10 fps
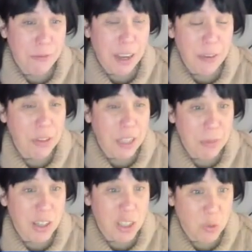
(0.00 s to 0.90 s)
5 or 10
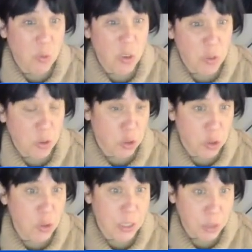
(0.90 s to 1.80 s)
minutes with your
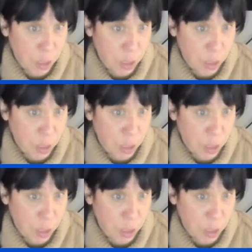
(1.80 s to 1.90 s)
students